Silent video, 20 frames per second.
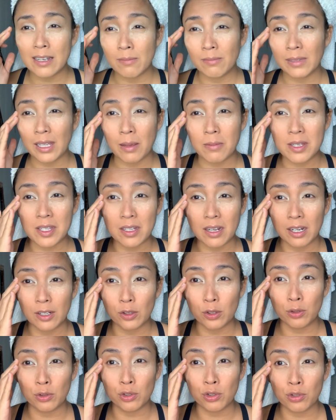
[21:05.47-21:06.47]
sometimes
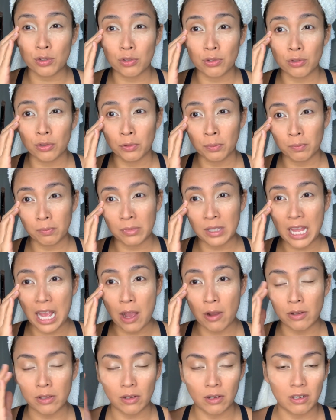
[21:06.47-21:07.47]
start to droop
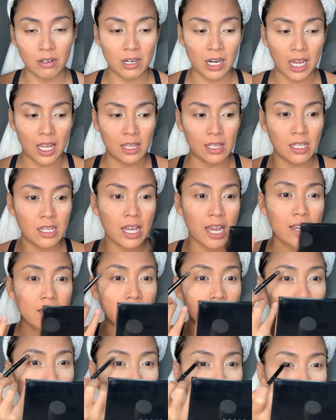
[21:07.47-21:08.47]
down already, I
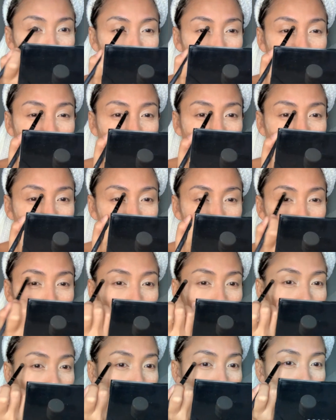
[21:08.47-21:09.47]
suggest,
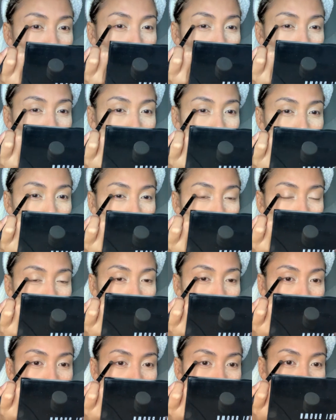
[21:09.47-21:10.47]
wag
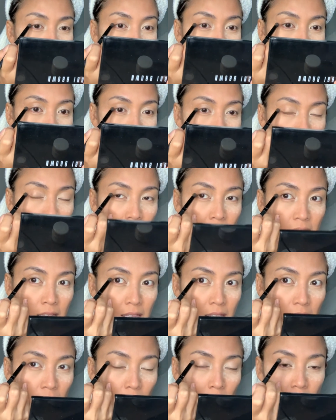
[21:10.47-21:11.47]
masyadong
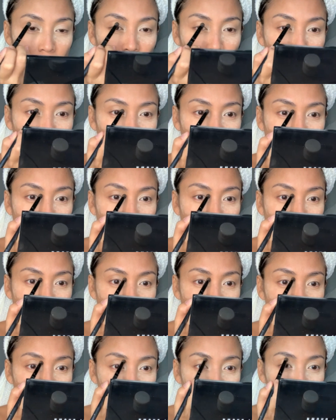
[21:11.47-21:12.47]
lalagyan dito sa dulo.
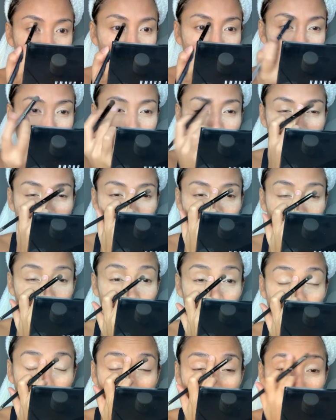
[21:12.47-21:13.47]
I suggest make
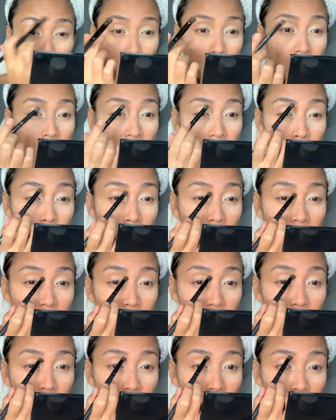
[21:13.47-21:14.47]
an opening
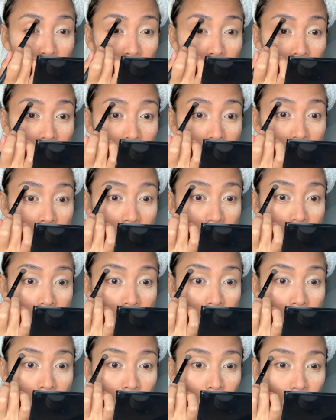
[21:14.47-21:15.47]
by just
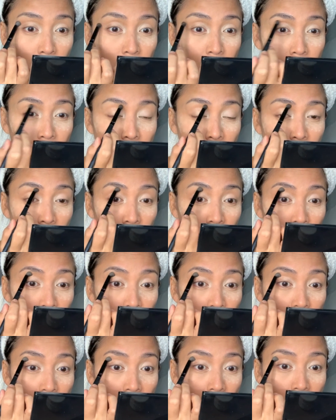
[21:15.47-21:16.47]
lift.
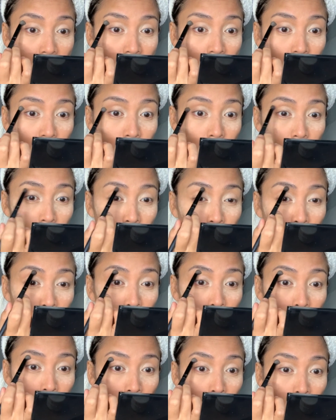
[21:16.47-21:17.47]
Try not
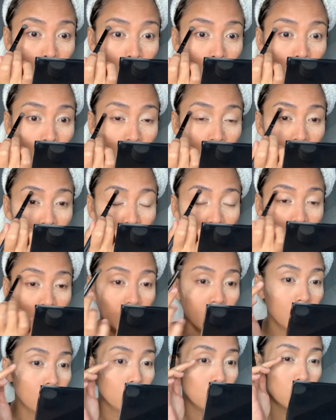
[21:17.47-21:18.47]
to
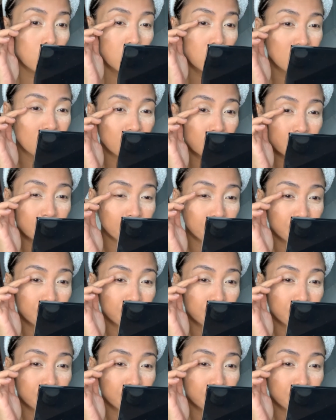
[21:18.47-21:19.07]
create those